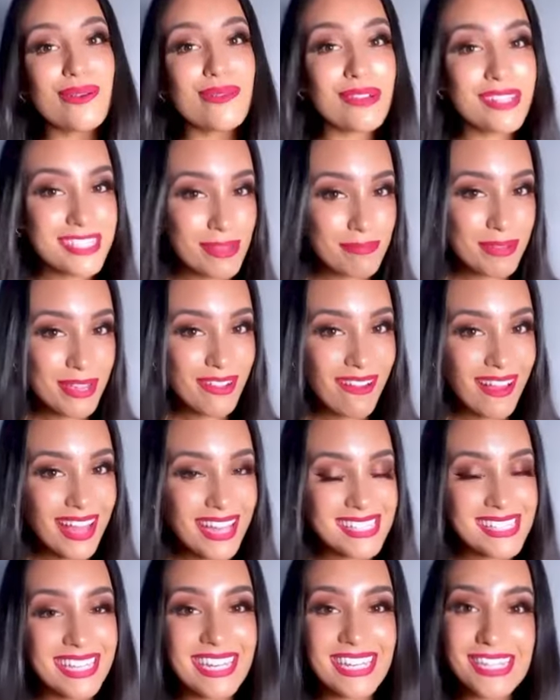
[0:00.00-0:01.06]
What's up you guys,
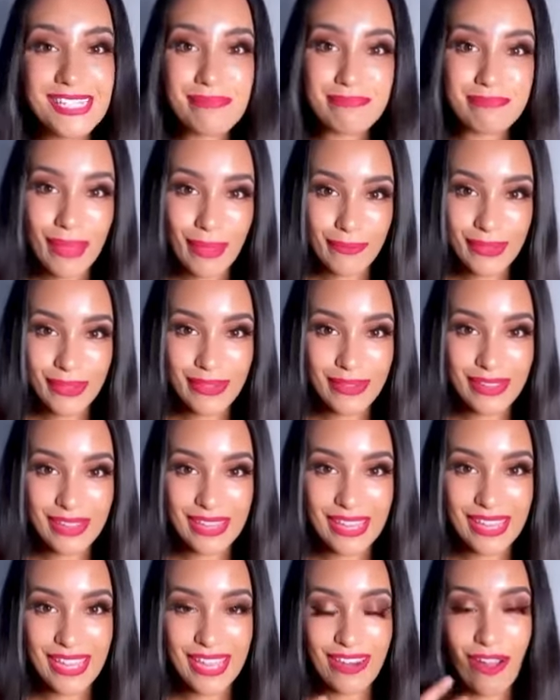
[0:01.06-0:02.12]
it is Belco
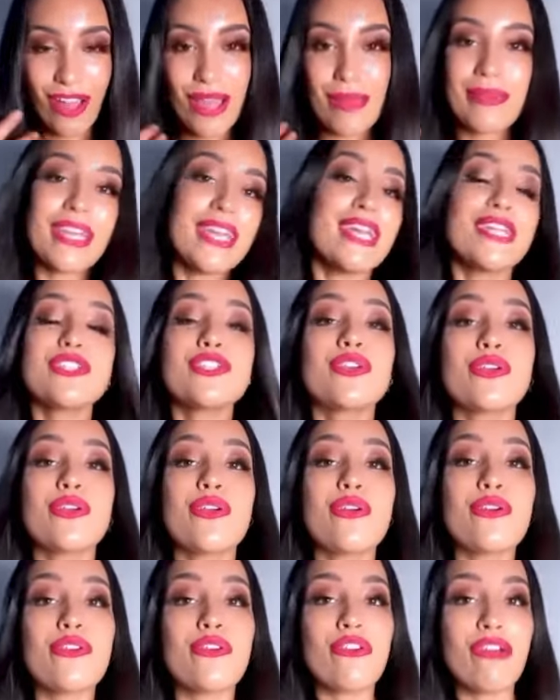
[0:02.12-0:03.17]
here and I'm here to
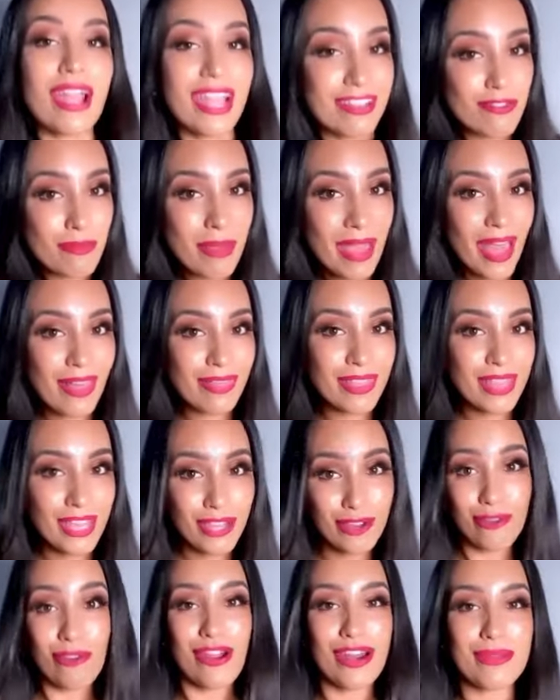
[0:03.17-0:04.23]
rave about the
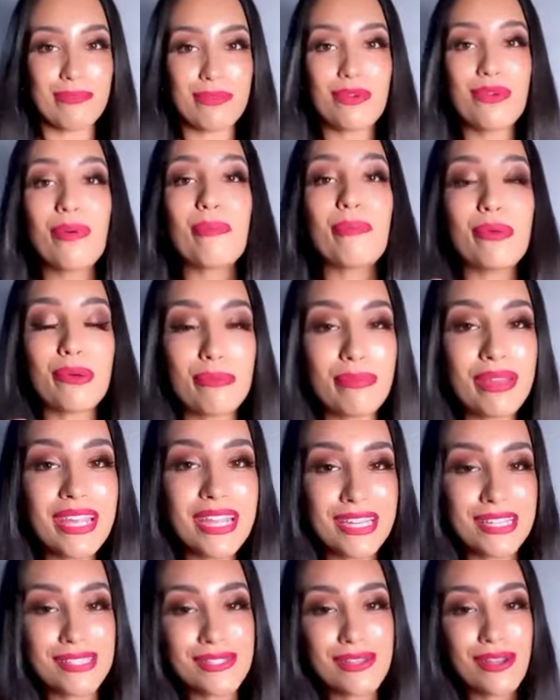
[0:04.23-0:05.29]
incredible Boomba
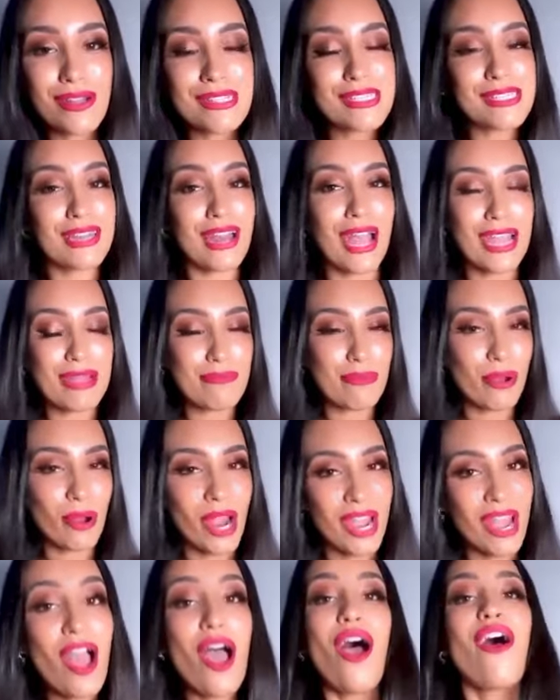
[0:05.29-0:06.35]
inserts that I am
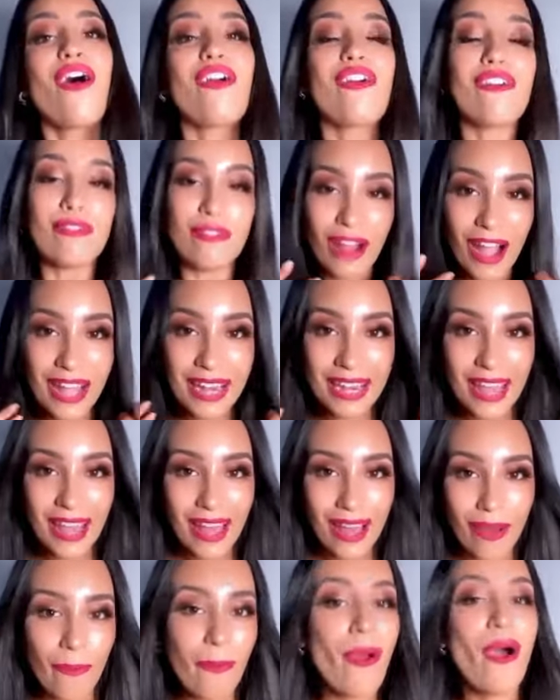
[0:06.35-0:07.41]
wearing right
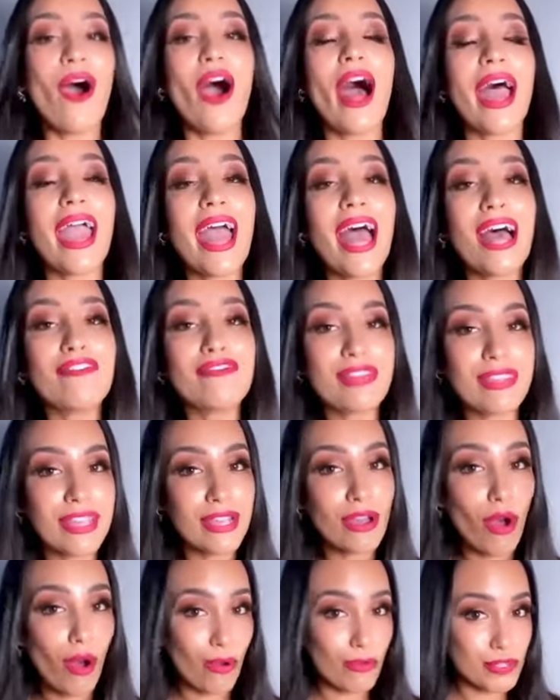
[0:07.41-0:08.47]
now. I have
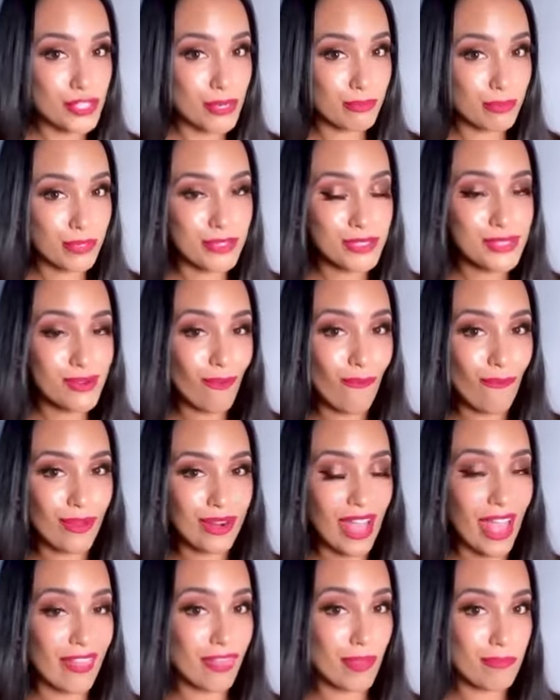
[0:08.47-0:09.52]
the Ultra Boost
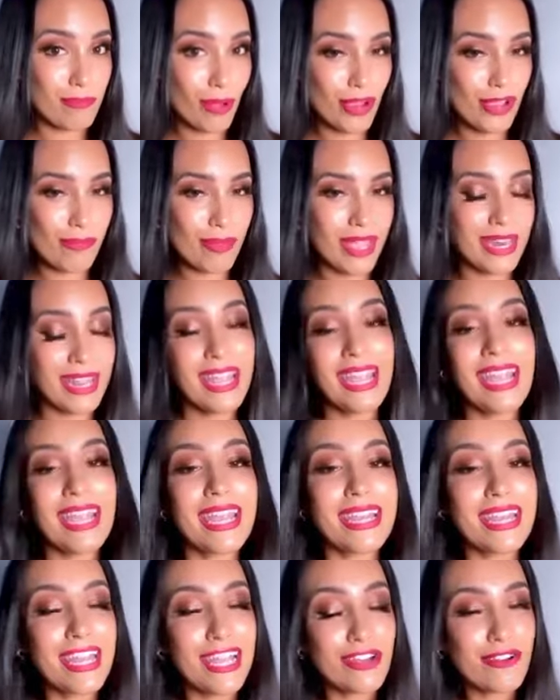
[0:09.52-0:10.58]
on at the moment.
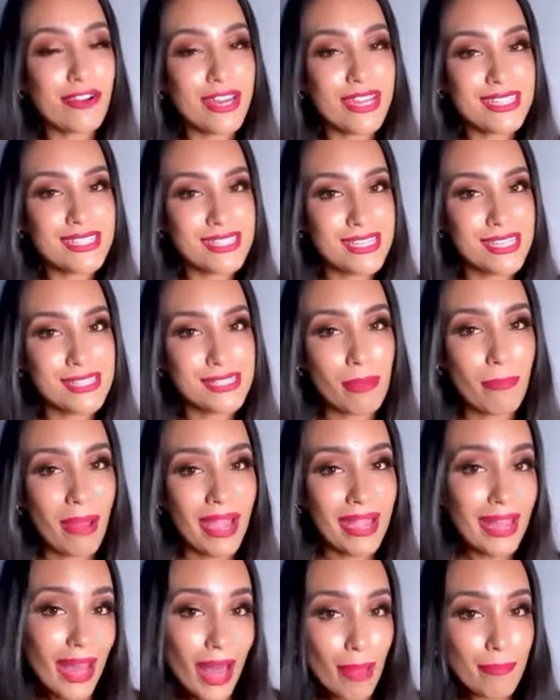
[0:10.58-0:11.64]
It increases my
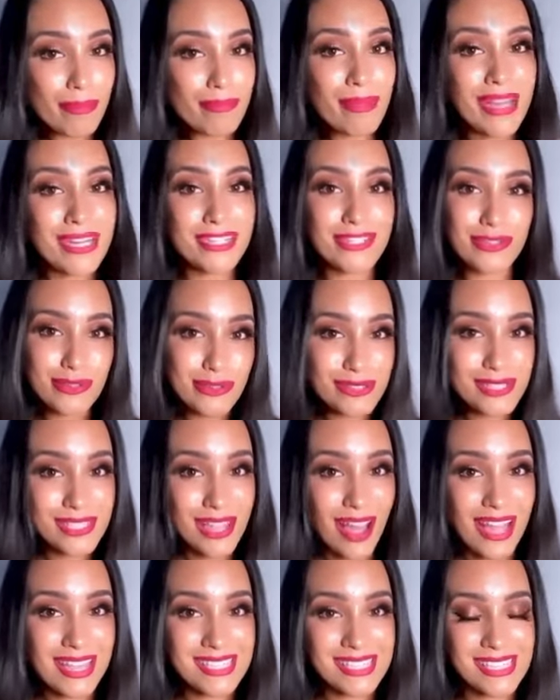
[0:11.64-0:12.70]
cup by two
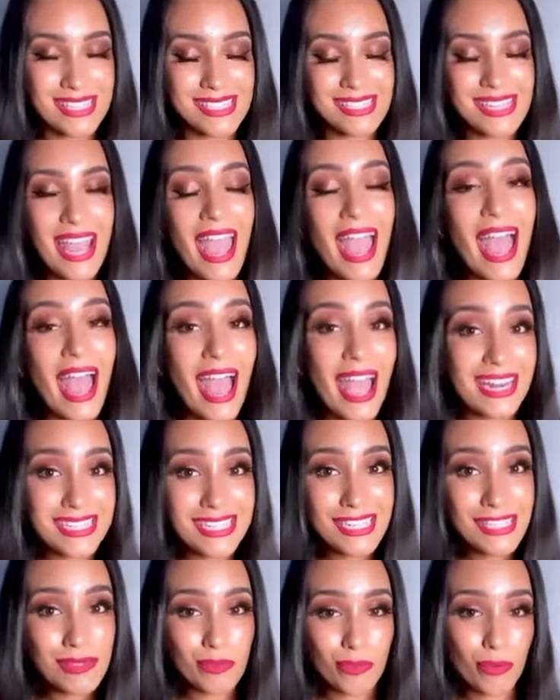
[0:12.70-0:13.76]
sizes and
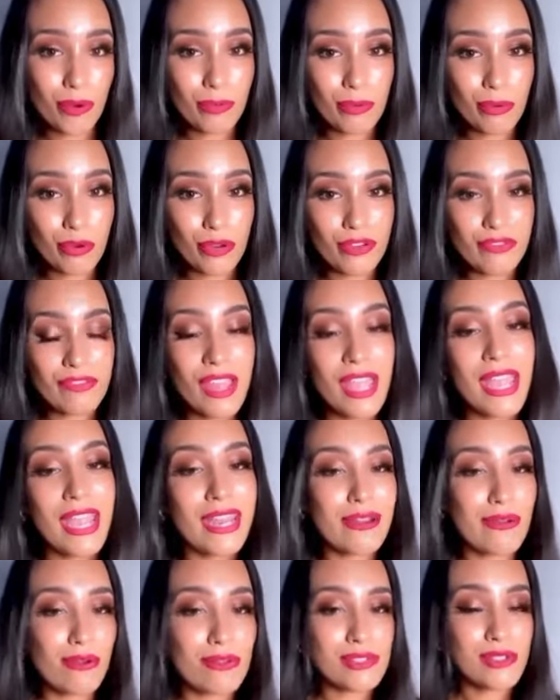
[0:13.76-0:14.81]
it's waterproof.
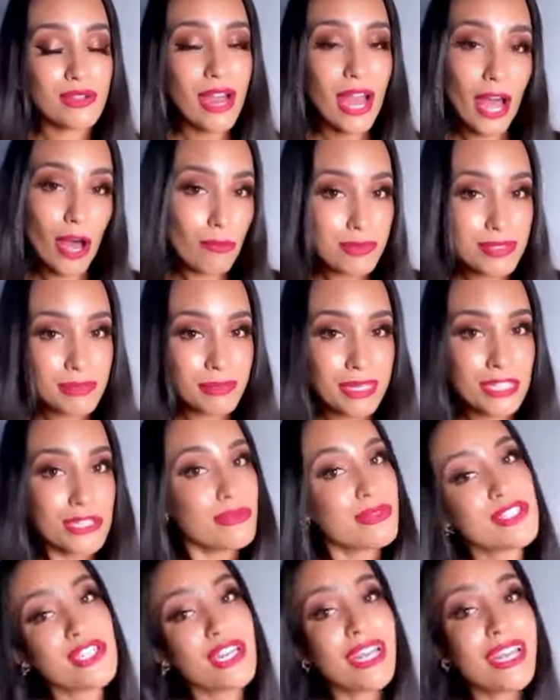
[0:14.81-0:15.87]
It also helps me to
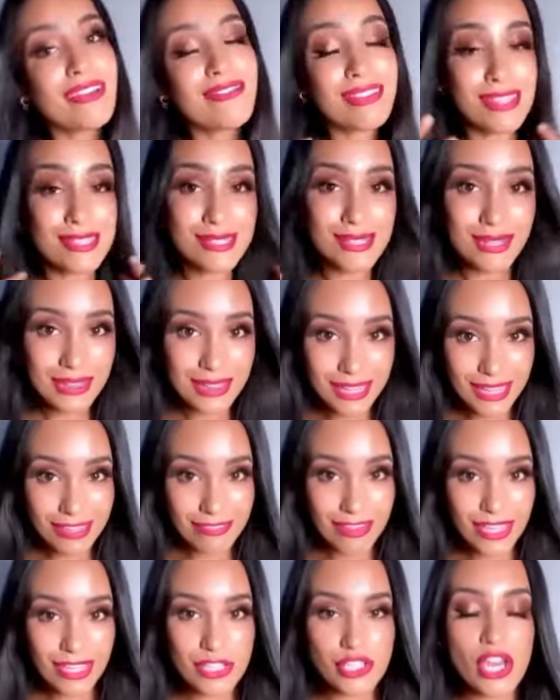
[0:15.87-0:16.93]
achieve this
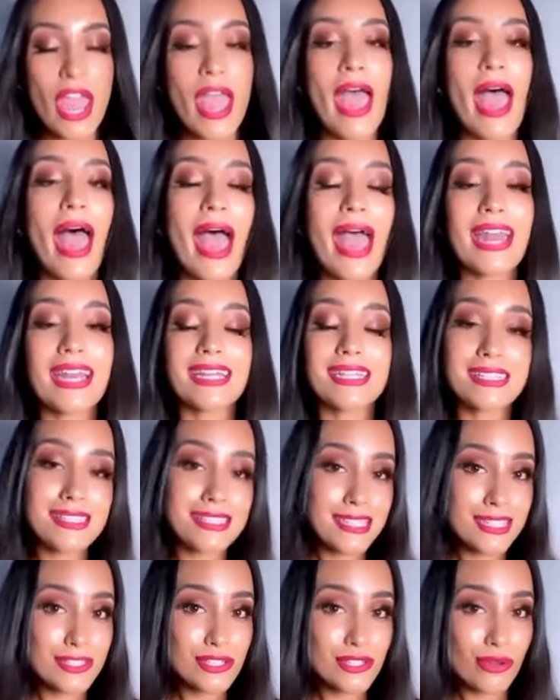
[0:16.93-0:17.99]
cleavage and it
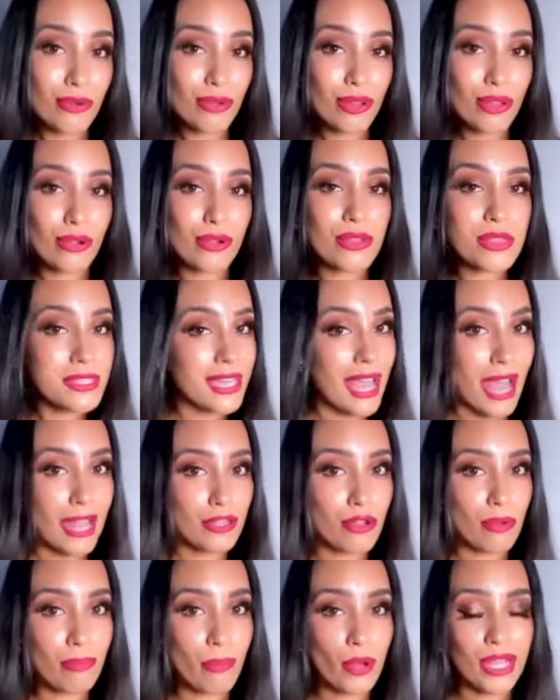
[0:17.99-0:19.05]
sticks to your clothes and
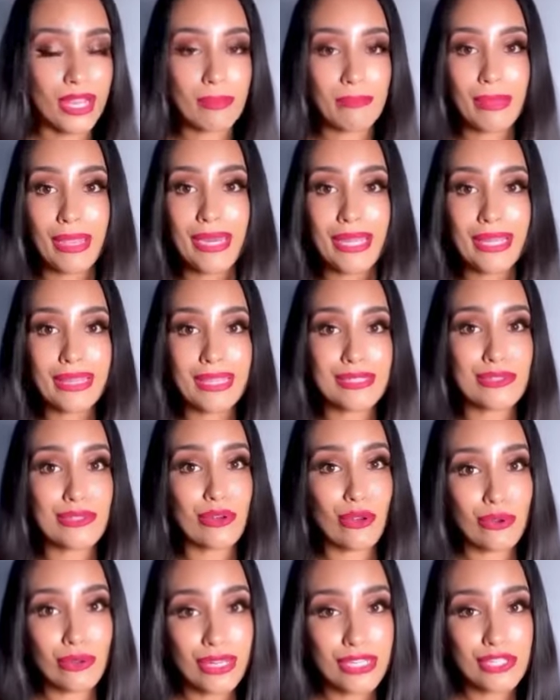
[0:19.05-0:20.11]
your body, meaning there's
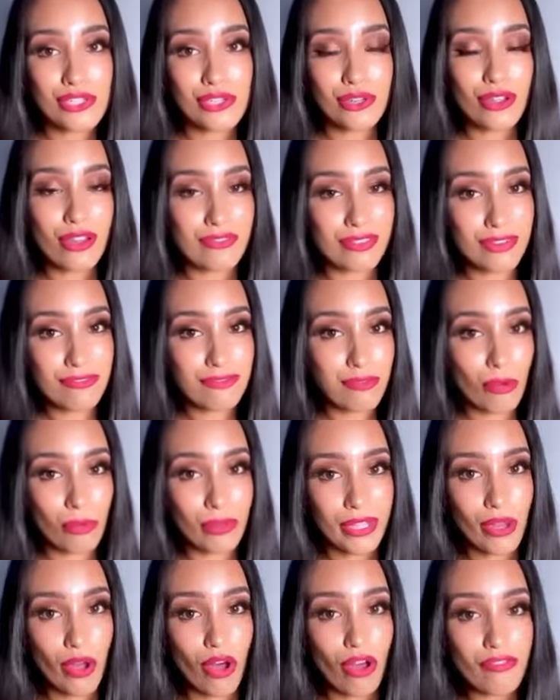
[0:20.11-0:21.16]
no issue of it
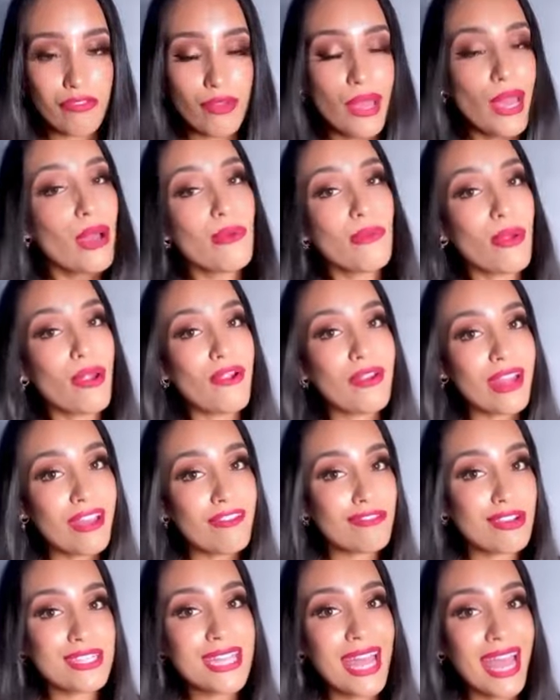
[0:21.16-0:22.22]
falling off. Wear it
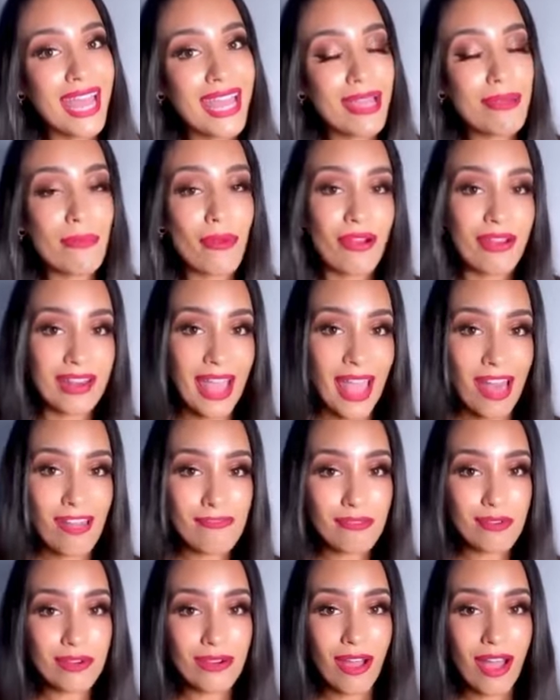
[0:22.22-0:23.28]
every day, wear it out
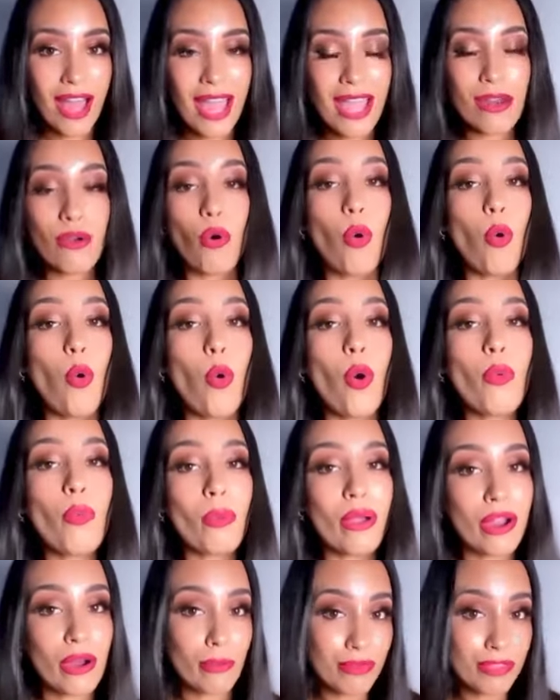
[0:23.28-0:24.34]
for a night or
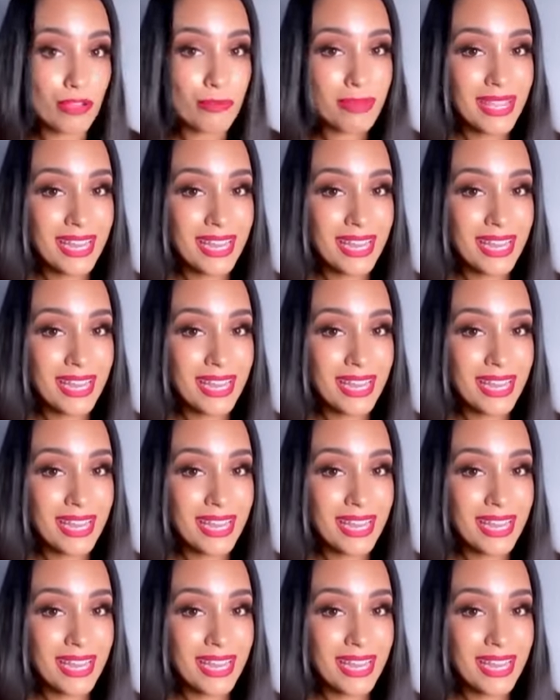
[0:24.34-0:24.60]
wear it with your